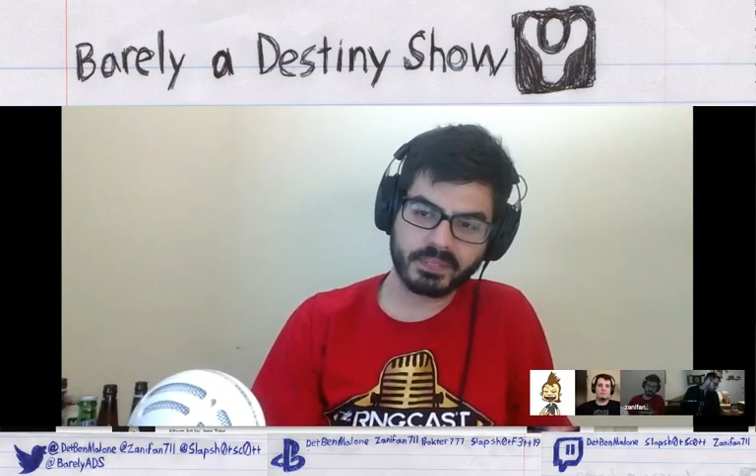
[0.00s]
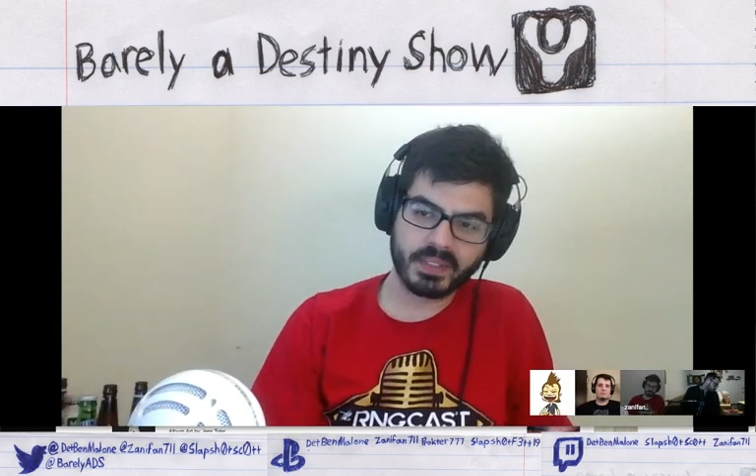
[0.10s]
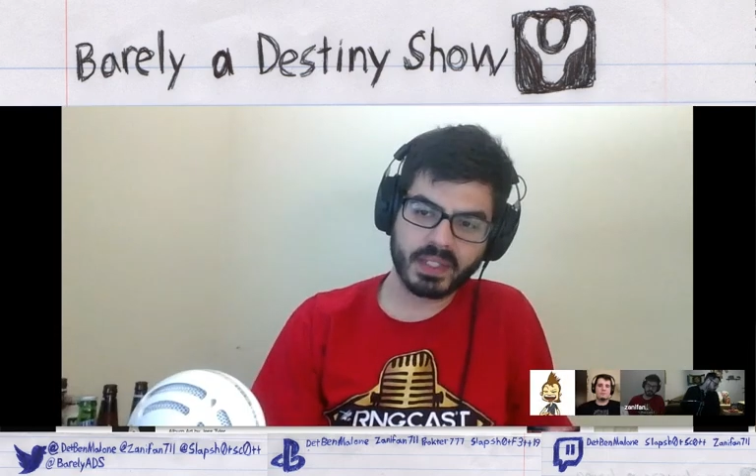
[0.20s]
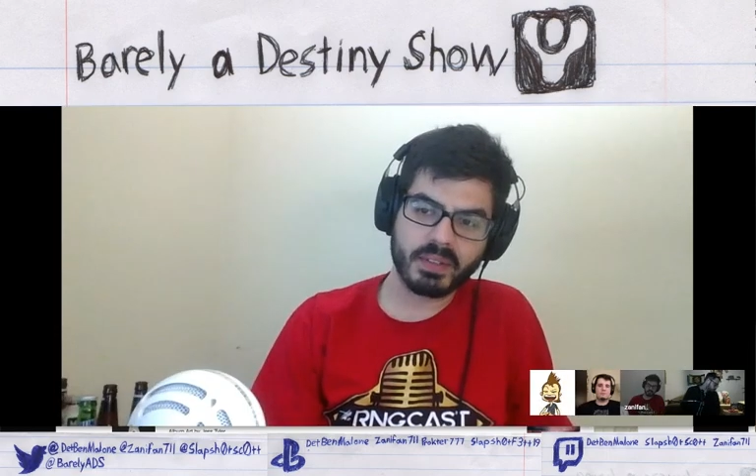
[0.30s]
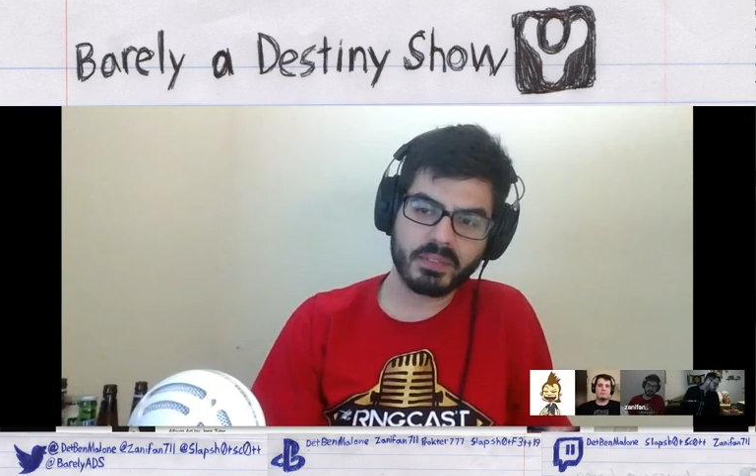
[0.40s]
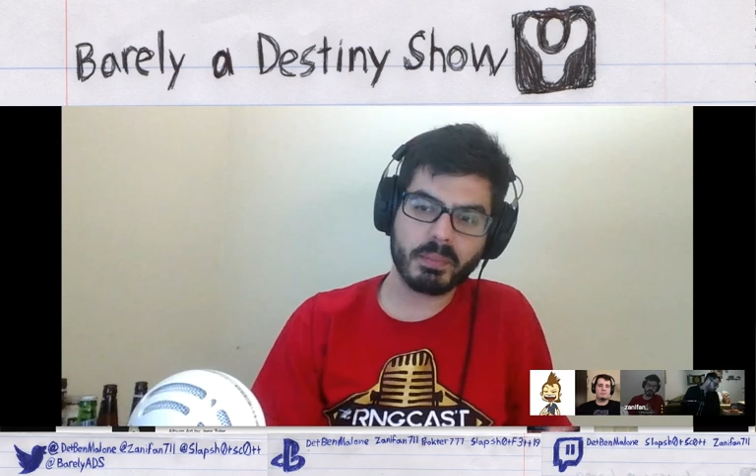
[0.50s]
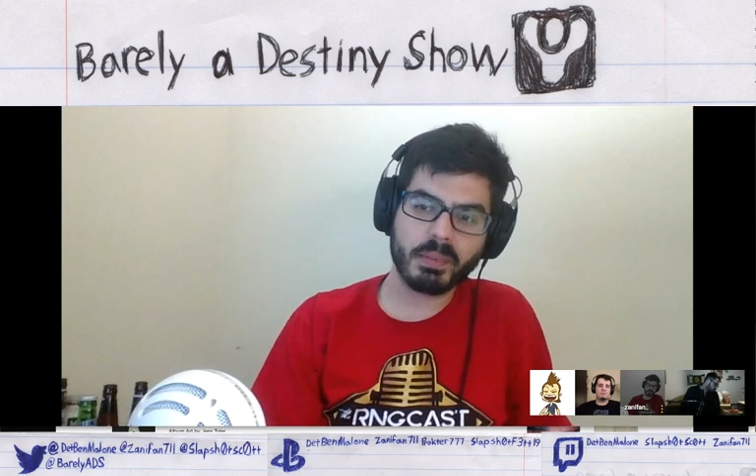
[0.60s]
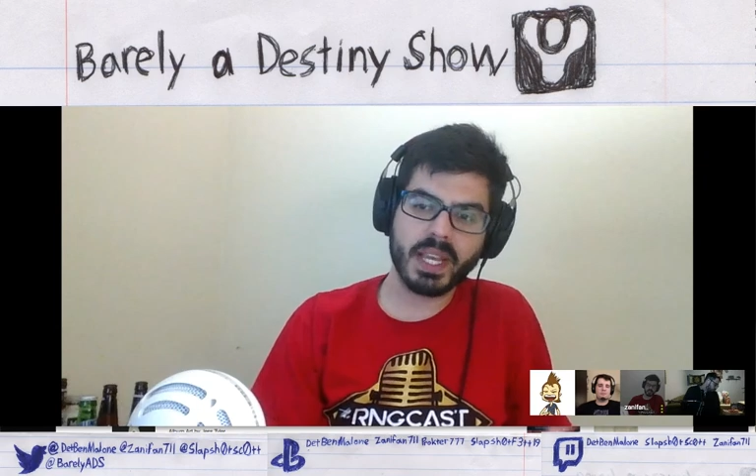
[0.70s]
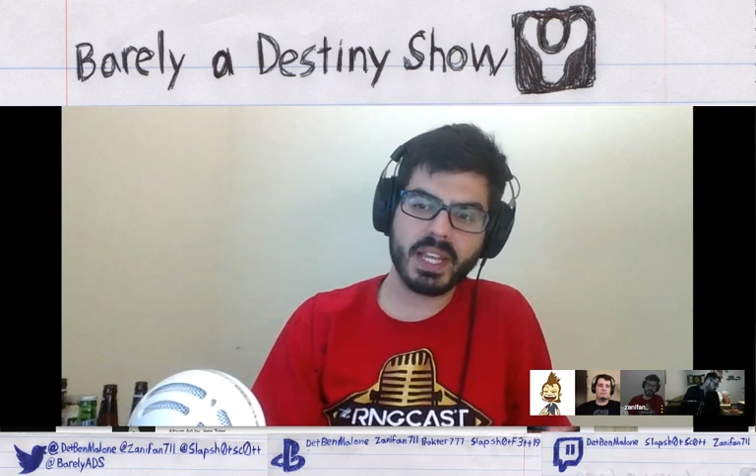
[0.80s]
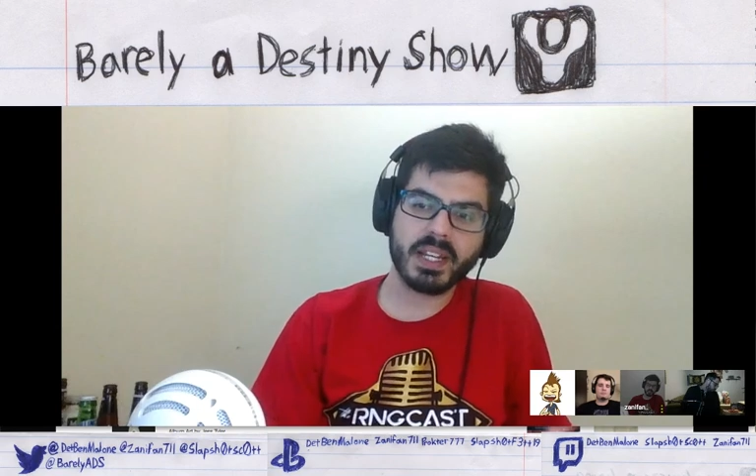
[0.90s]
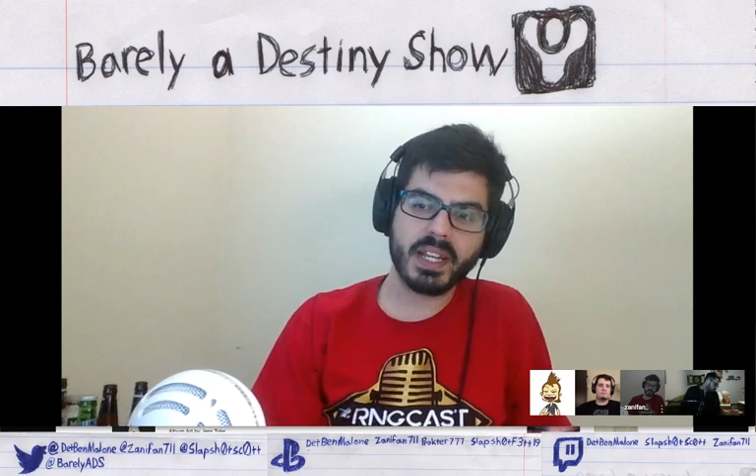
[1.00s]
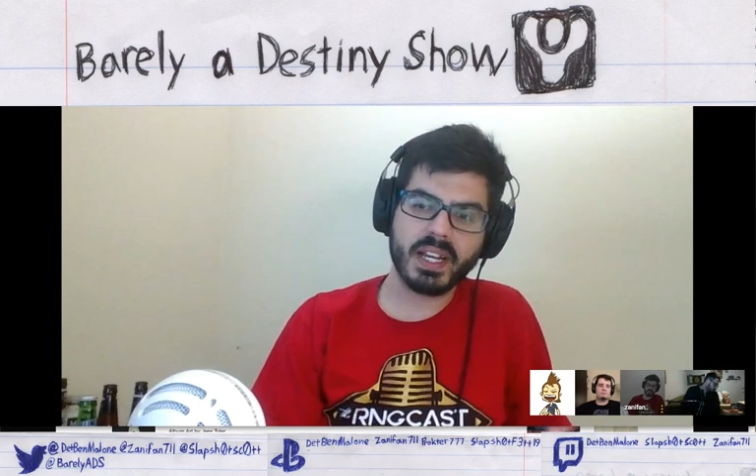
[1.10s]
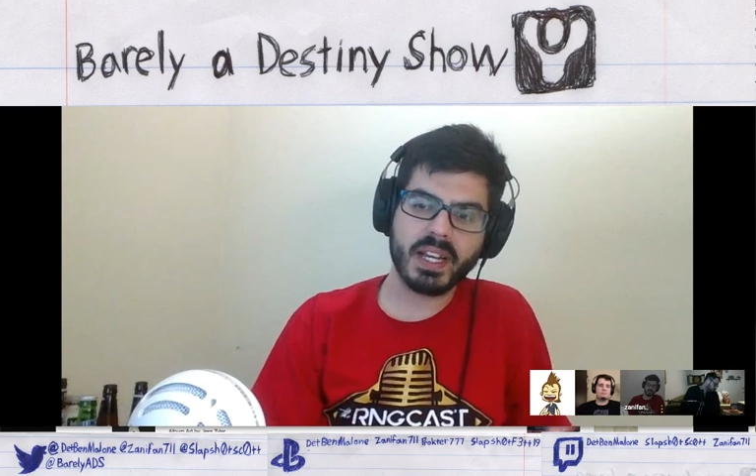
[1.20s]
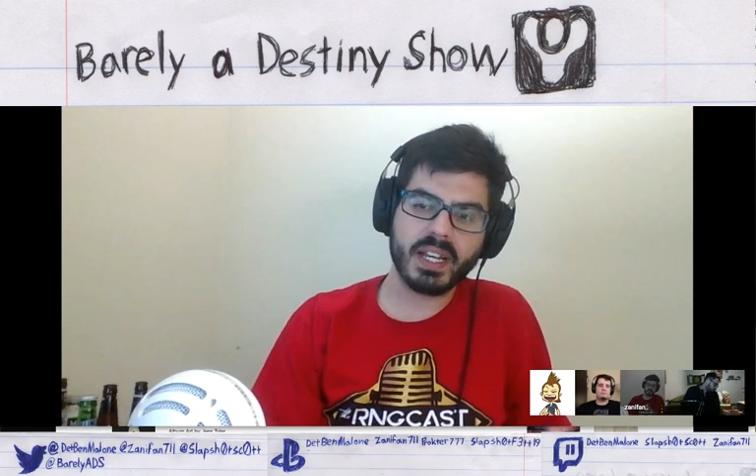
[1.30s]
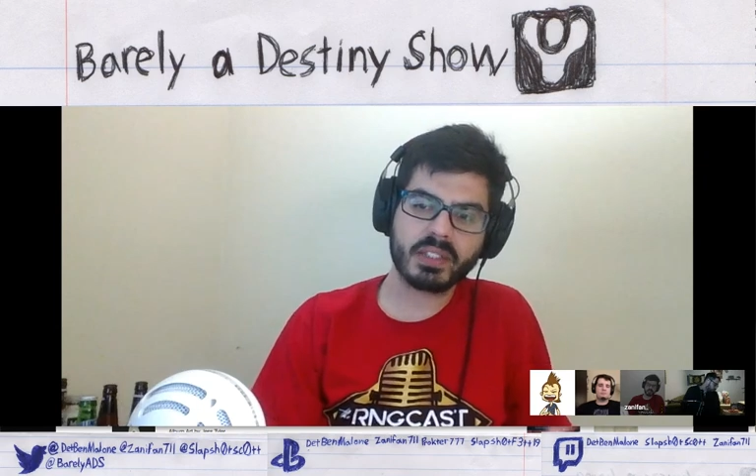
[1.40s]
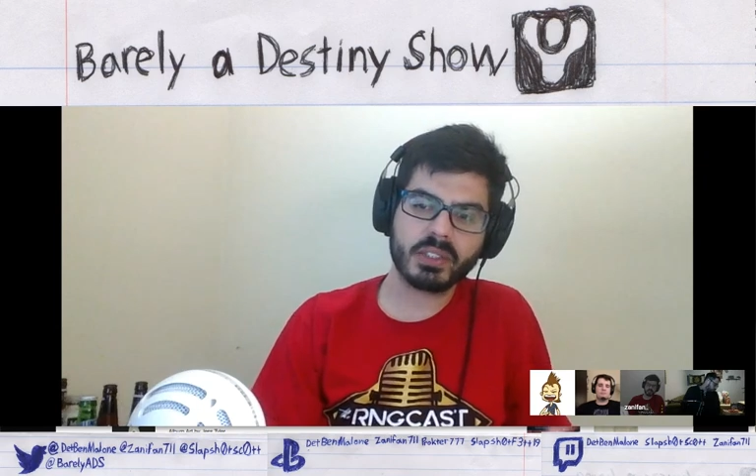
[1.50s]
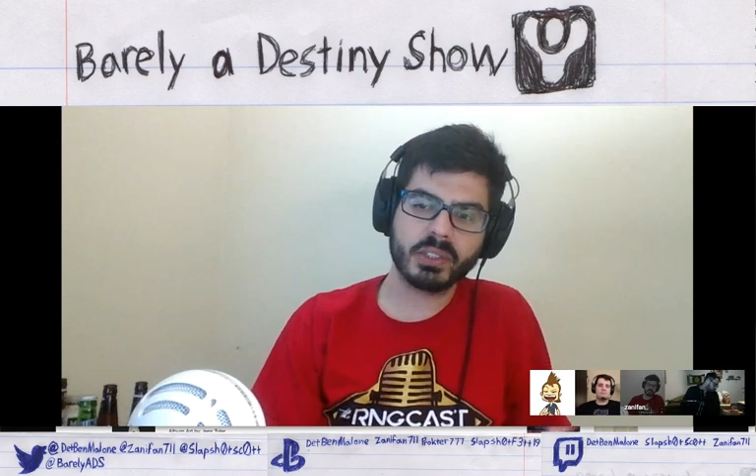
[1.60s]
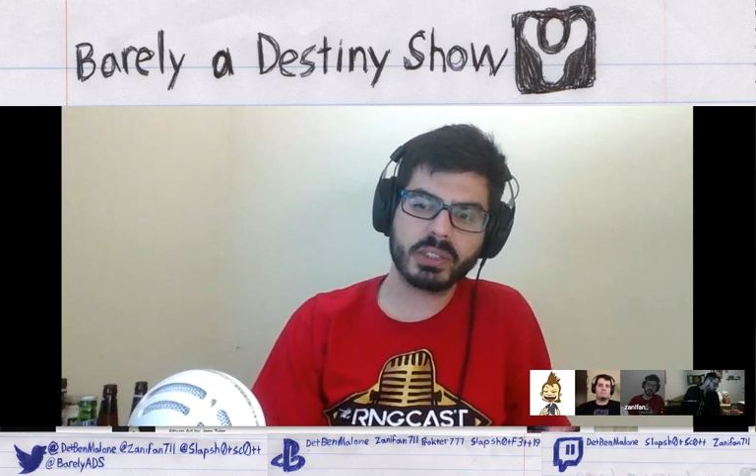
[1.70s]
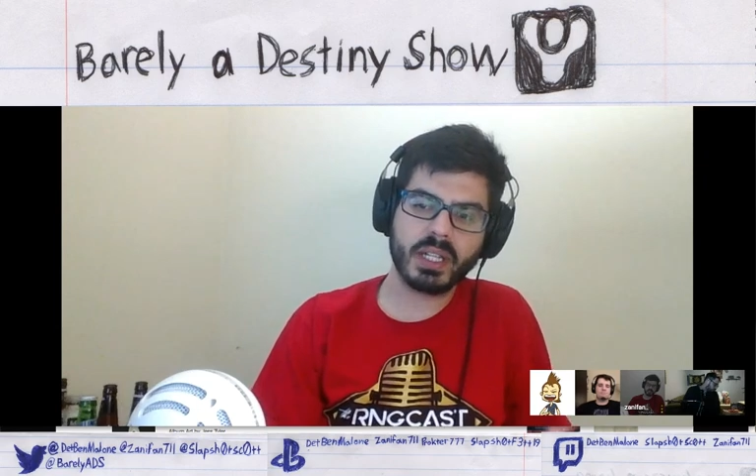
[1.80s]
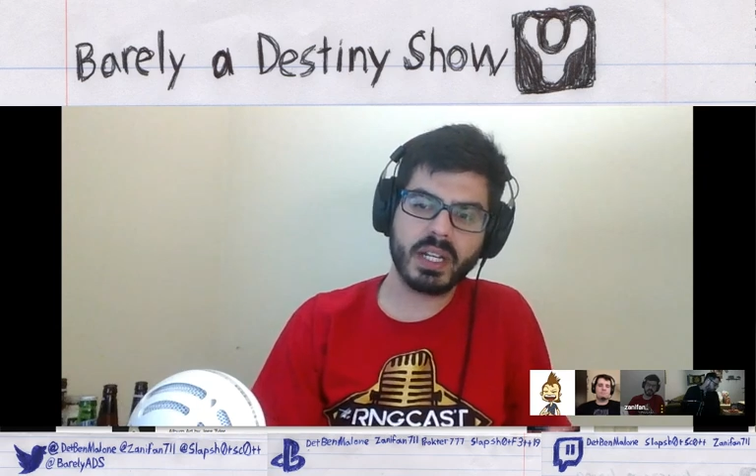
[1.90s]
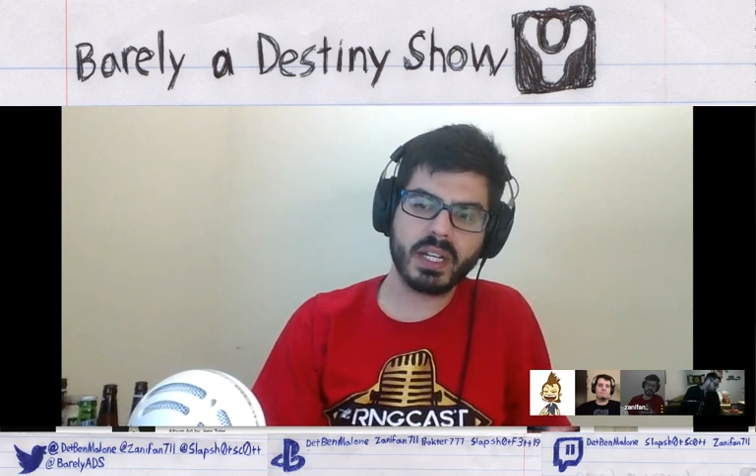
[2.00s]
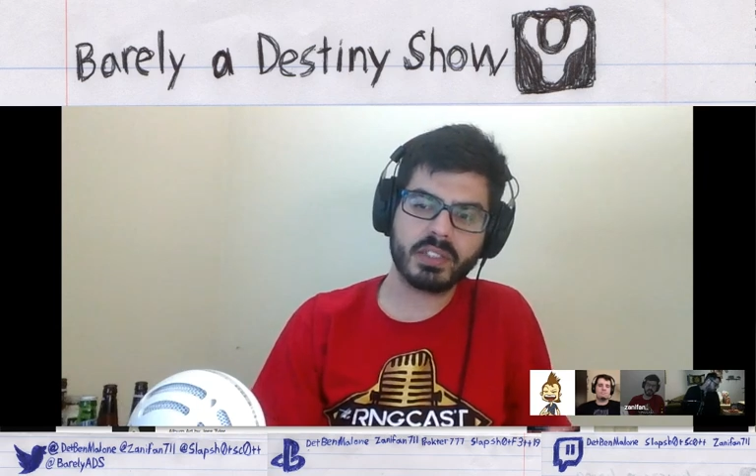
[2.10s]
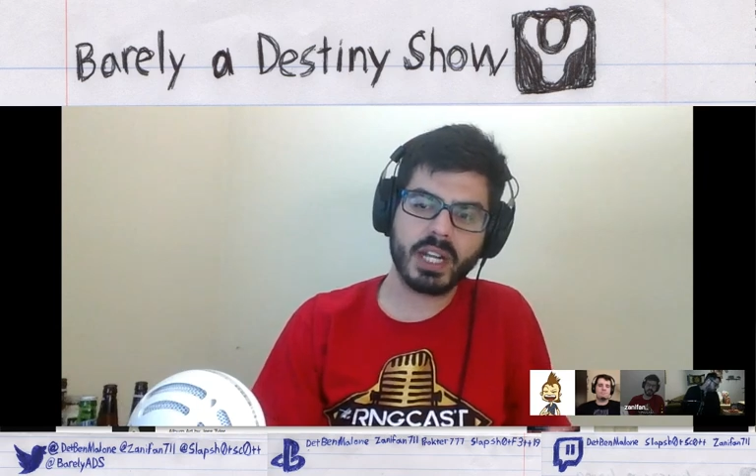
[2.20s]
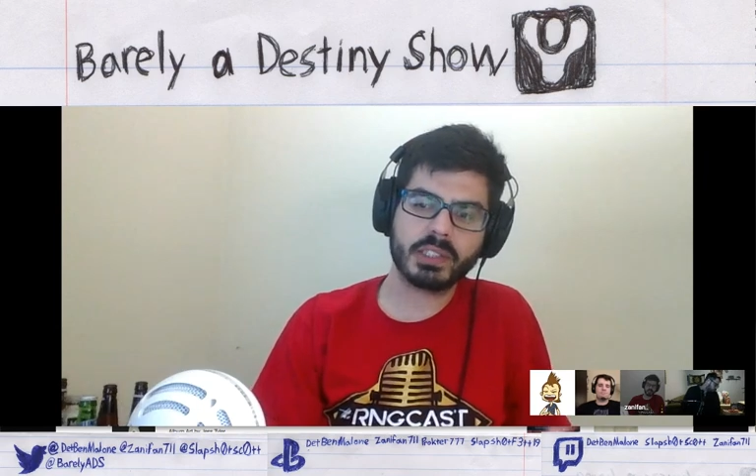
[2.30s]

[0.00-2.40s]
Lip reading: from playing Trials